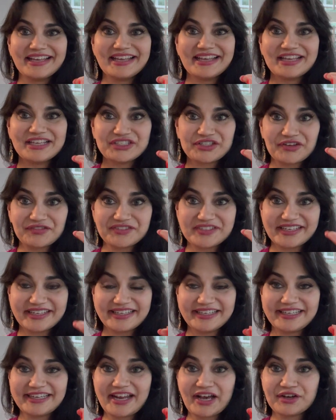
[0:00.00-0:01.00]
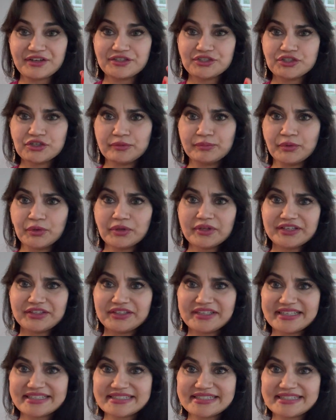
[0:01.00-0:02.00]
So I've taken it out into a bowl, and
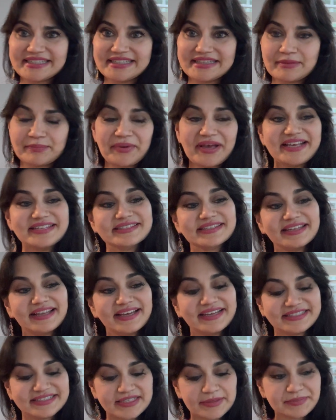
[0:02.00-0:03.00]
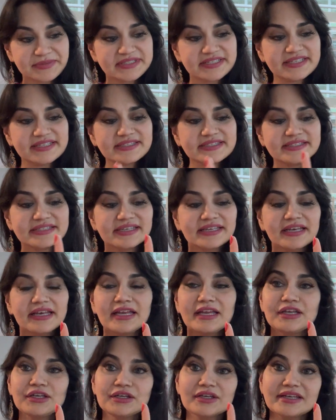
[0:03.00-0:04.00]
you can see the paste-like substance.
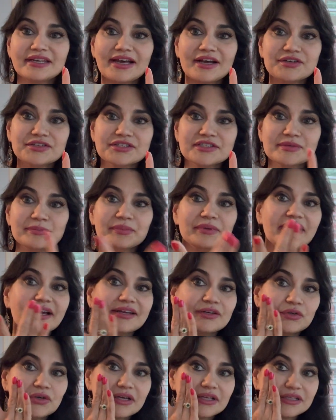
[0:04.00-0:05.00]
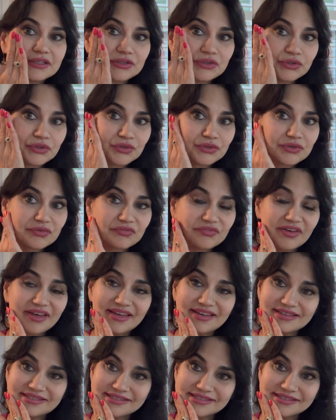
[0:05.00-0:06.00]
You can now just apply it directly to your
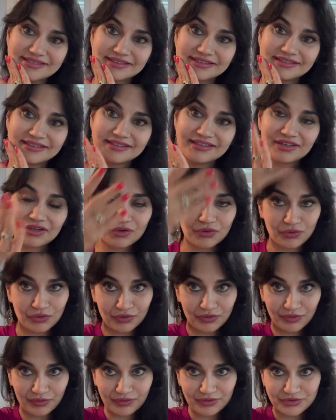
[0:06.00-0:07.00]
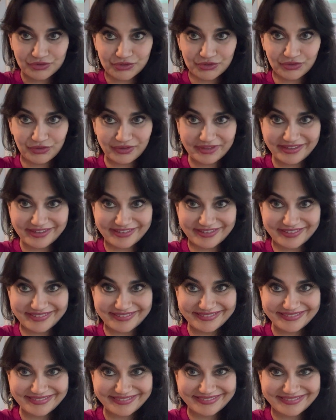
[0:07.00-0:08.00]
face or to your hair.
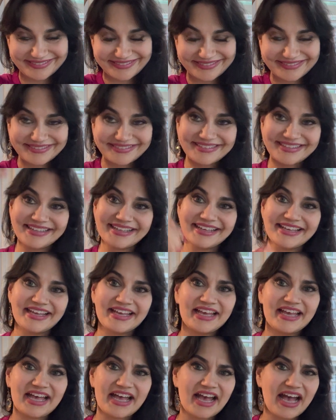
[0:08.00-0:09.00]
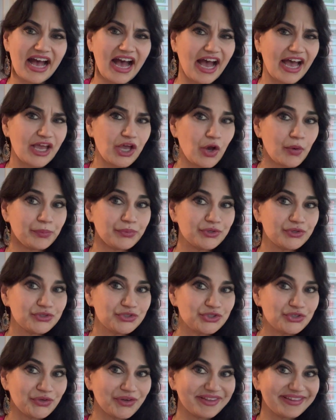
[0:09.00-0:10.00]
I hope you
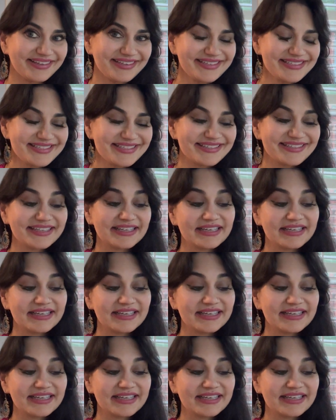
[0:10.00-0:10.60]
enjoy this.